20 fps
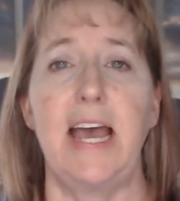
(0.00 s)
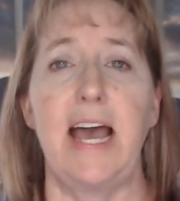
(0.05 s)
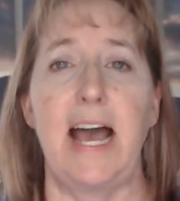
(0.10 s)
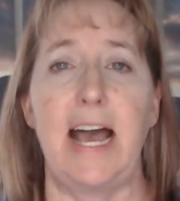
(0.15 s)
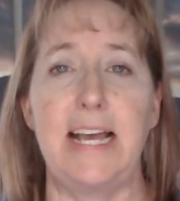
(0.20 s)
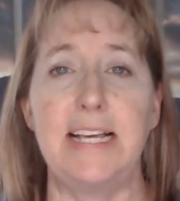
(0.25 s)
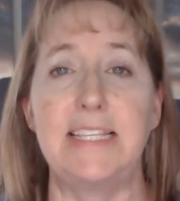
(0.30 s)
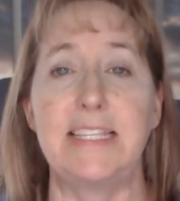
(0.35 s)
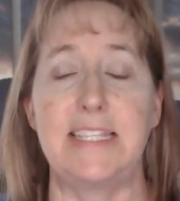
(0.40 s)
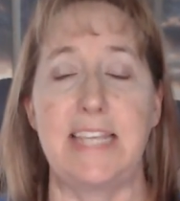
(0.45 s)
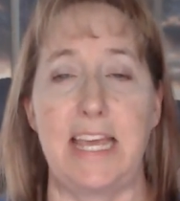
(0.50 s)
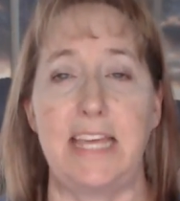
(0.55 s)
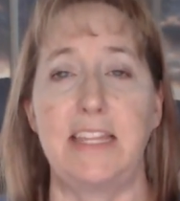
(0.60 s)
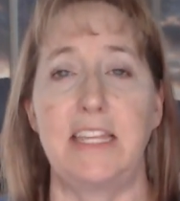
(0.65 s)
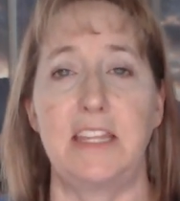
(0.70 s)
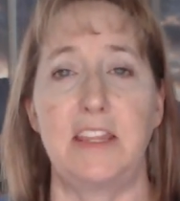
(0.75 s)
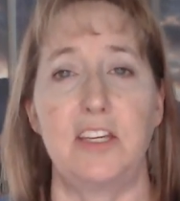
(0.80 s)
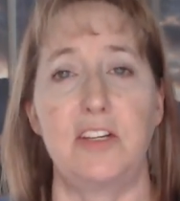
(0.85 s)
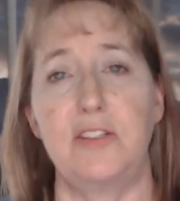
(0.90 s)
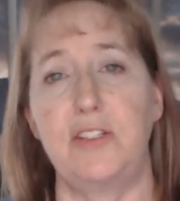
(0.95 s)
I say
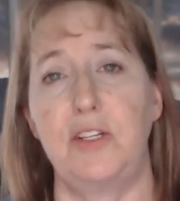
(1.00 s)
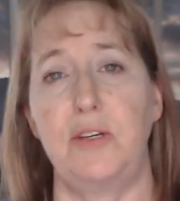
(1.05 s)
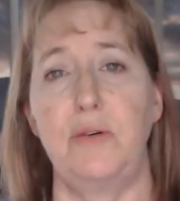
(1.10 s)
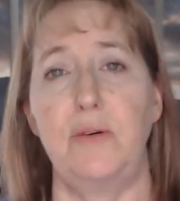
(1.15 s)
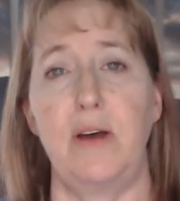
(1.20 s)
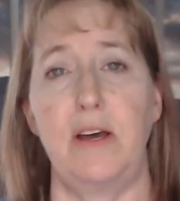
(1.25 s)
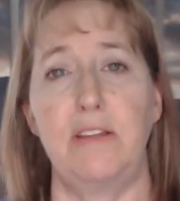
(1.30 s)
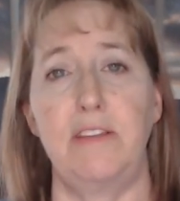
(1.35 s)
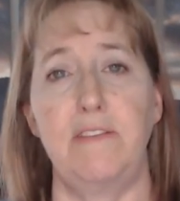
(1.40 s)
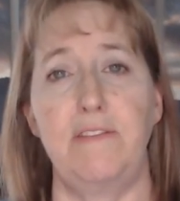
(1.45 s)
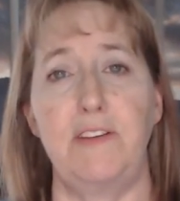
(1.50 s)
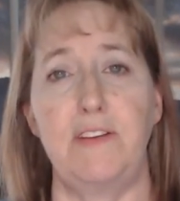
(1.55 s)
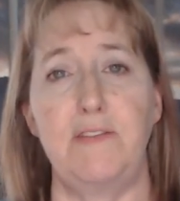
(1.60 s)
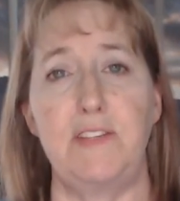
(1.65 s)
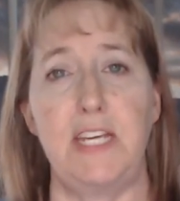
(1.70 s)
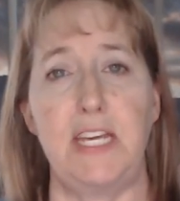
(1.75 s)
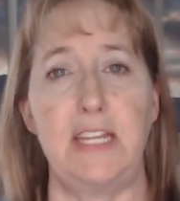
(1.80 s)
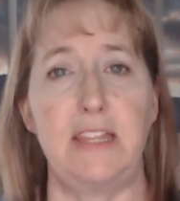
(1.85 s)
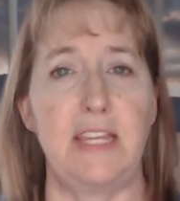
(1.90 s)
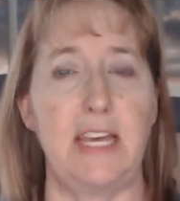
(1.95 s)
that they're due on the
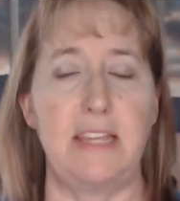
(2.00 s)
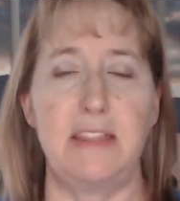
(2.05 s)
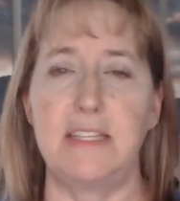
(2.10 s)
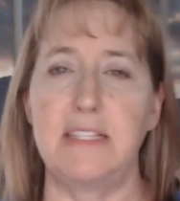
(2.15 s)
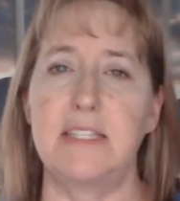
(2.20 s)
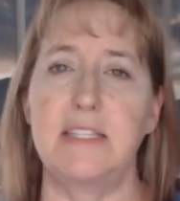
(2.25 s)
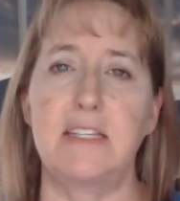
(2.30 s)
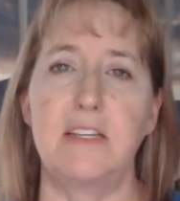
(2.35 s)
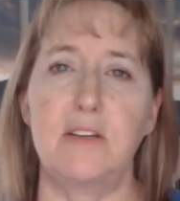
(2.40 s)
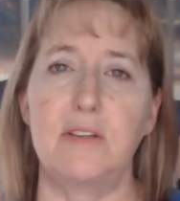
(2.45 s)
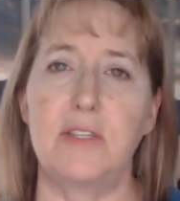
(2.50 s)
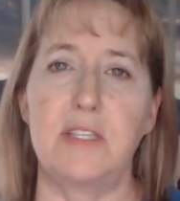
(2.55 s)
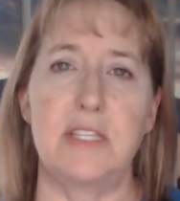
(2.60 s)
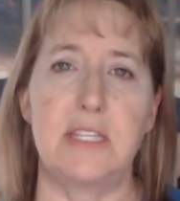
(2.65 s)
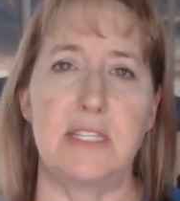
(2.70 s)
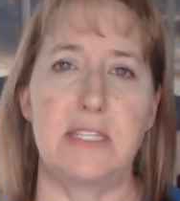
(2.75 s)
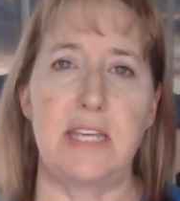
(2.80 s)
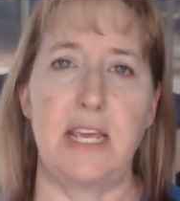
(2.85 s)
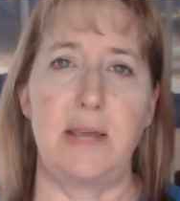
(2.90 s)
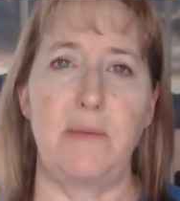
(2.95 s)
15th, and this goes
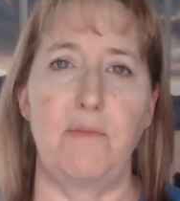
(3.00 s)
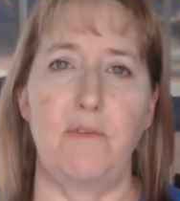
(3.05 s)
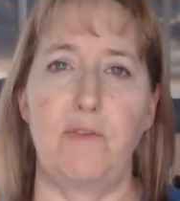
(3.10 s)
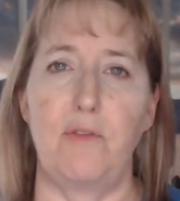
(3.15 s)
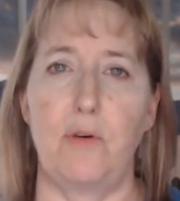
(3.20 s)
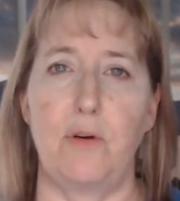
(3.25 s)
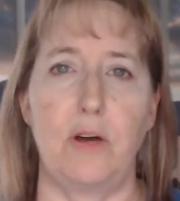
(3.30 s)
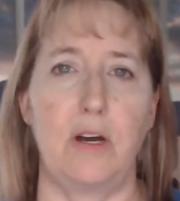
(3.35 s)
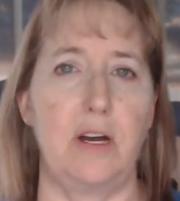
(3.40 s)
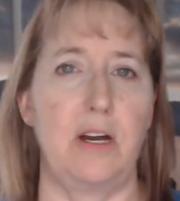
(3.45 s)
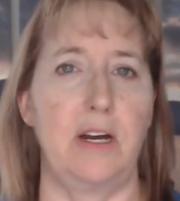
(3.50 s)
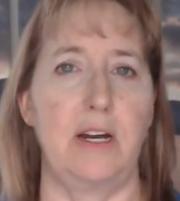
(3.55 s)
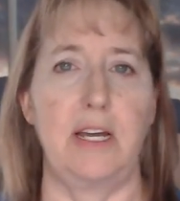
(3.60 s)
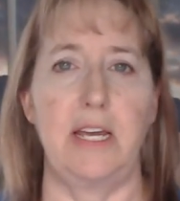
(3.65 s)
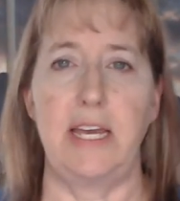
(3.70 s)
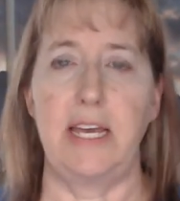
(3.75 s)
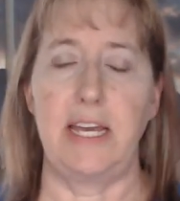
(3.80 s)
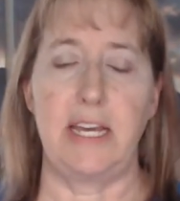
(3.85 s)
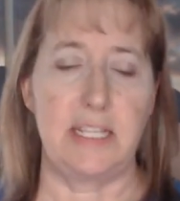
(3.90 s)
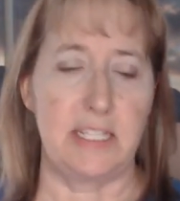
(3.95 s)
the same
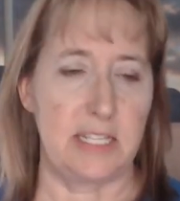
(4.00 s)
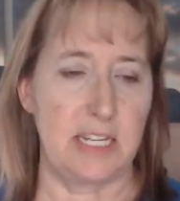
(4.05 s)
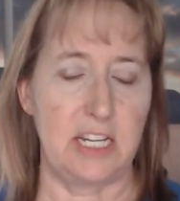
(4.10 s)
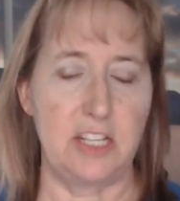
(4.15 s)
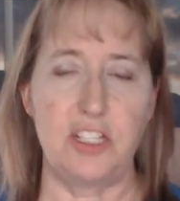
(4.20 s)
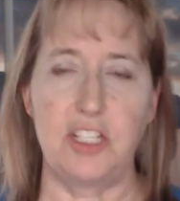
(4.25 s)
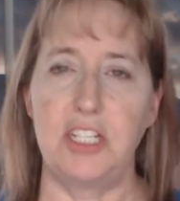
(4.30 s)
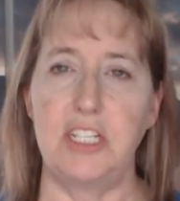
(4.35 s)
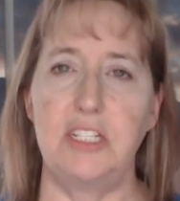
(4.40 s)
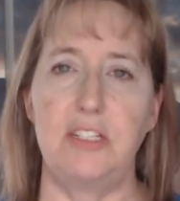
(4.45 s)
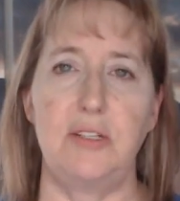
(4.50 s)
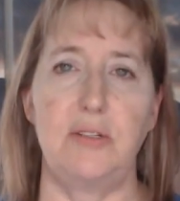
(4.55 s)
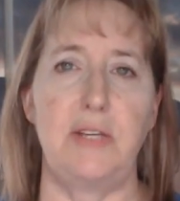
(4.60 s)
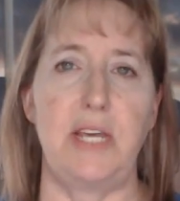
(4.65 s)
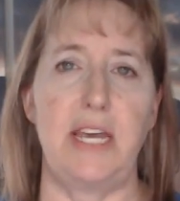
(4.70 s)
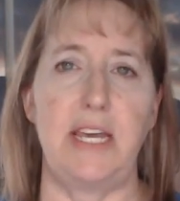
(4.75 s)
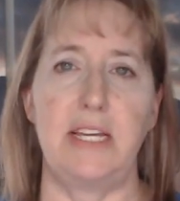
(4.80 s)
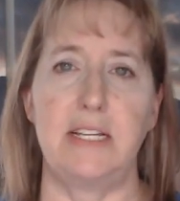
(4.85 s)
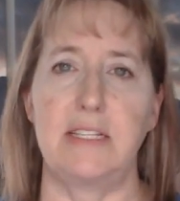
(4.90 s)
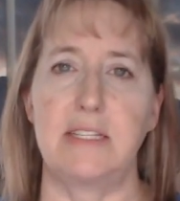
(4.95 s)
for extension due
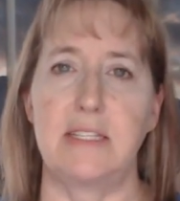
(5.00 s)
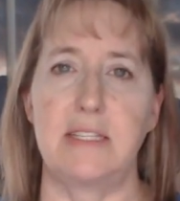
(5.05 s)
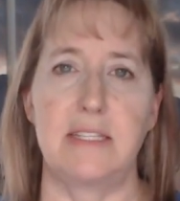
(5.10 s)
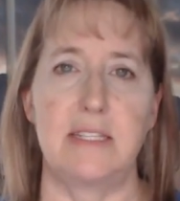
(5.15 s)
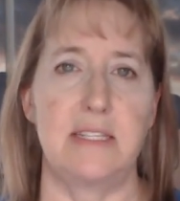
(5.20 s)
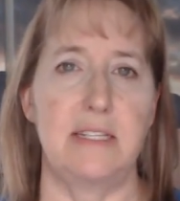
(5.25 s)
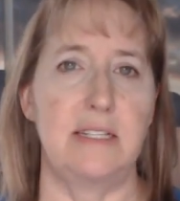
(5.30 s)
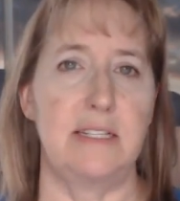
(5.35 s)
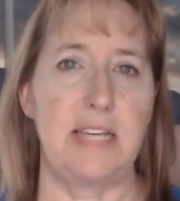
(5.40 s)
dates,